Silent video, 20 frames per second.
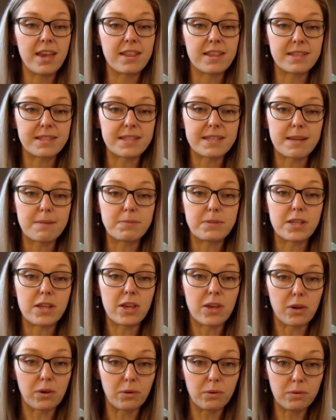This is up to
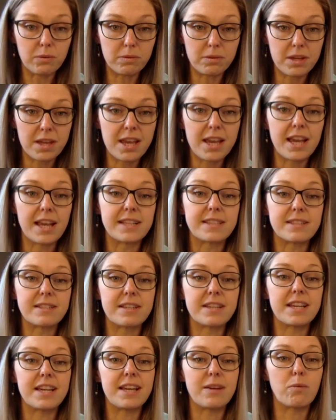you. It's
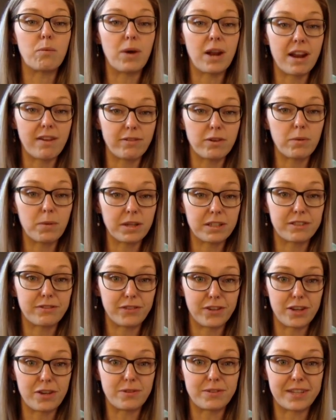whatever works
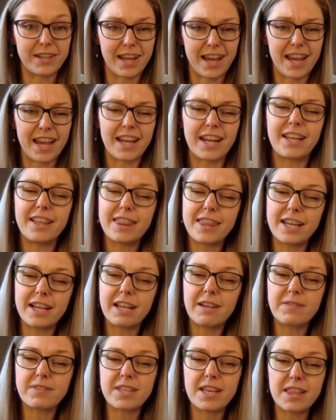for you today, and I
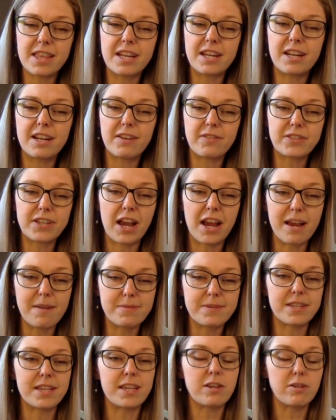think I've said that enough
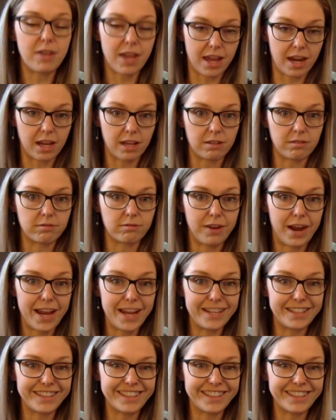times that you get it, right?